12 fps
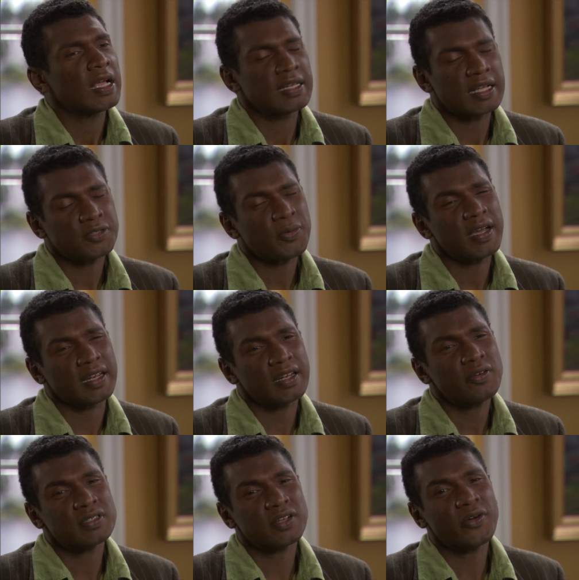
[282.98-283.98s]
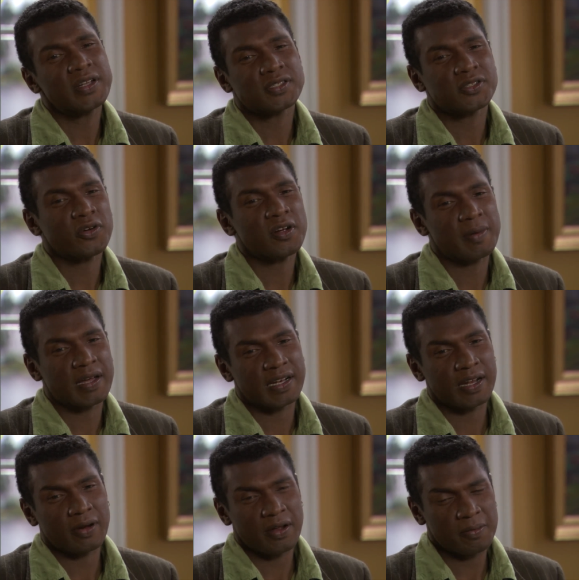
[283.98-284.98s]
That's right. It was a great story about
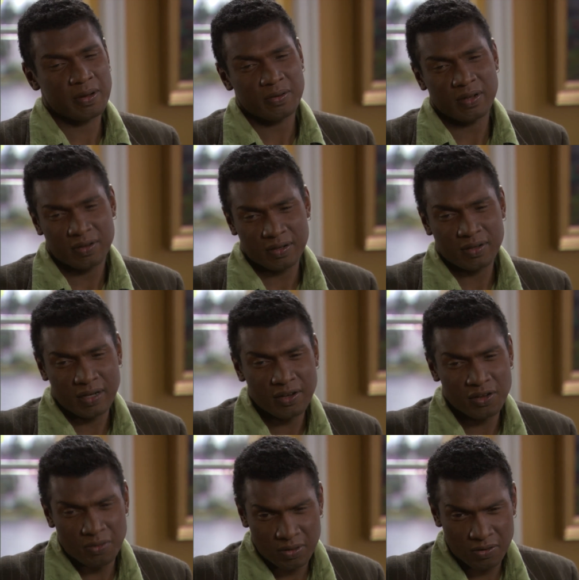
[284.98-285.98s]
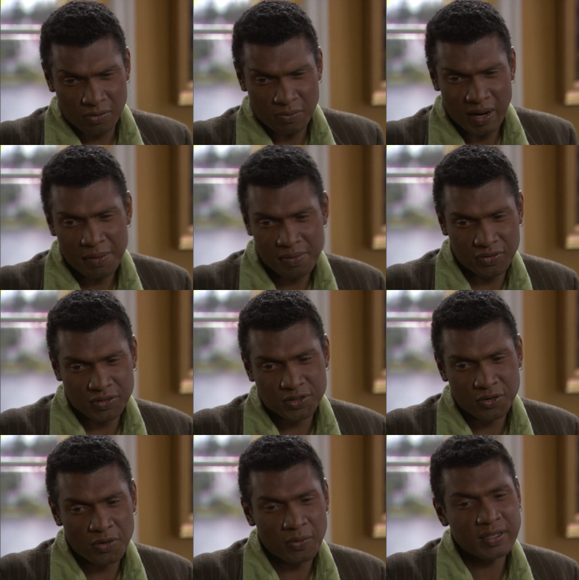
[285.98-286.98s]
that. I, I, you, you remind me of this
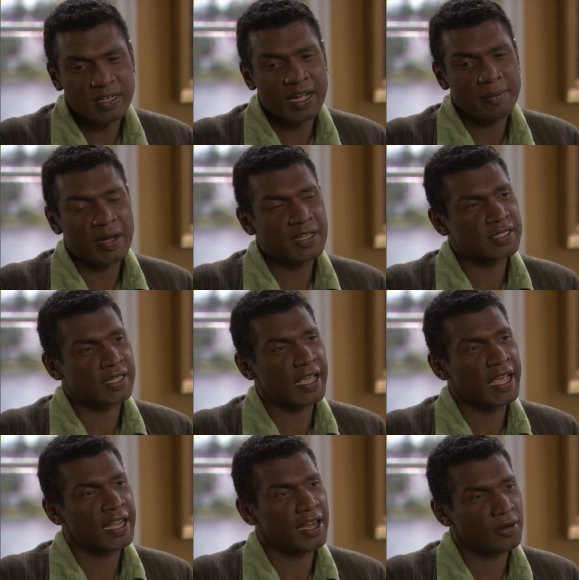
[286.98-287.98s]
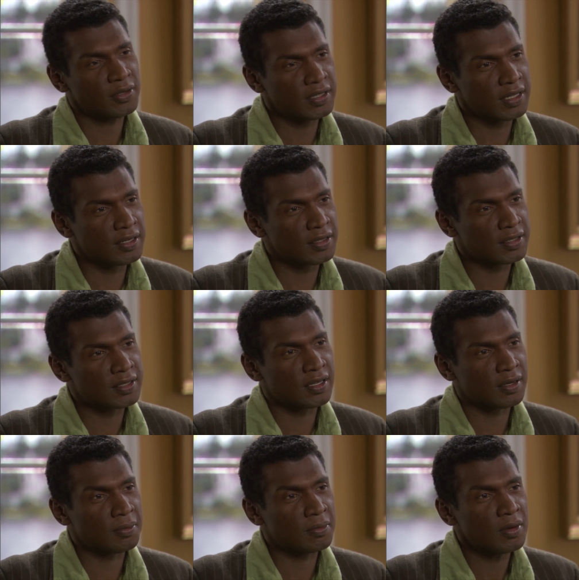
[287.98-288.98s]
story. One time I used to hang out in this,
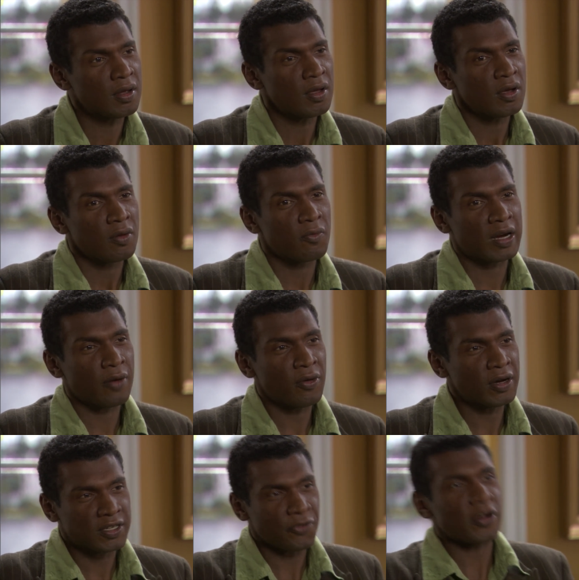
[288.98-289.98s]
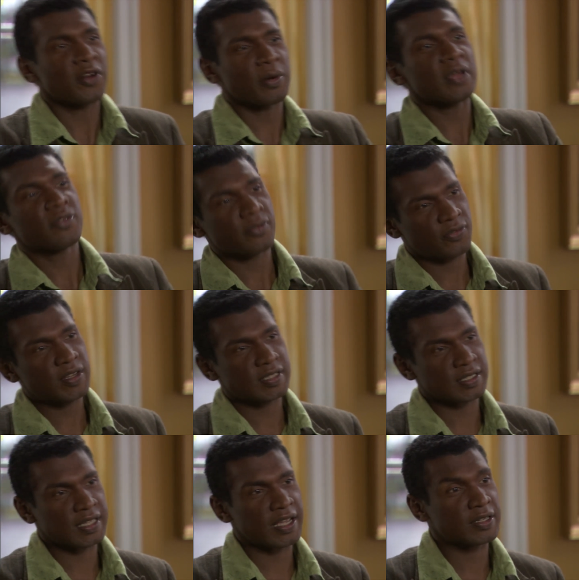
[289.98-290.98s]
um, when I wanted to run away from
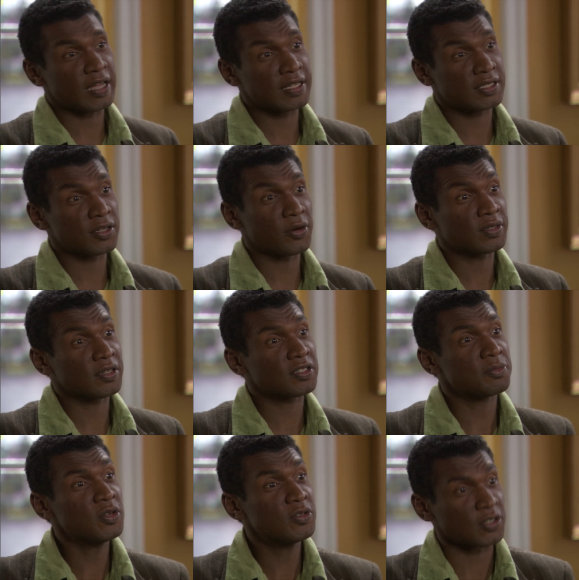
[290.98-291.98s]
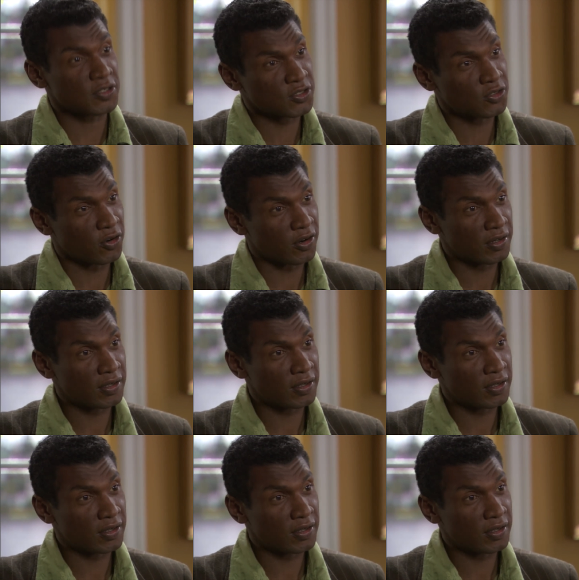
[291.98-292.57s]
physics, I, I used to go to this music store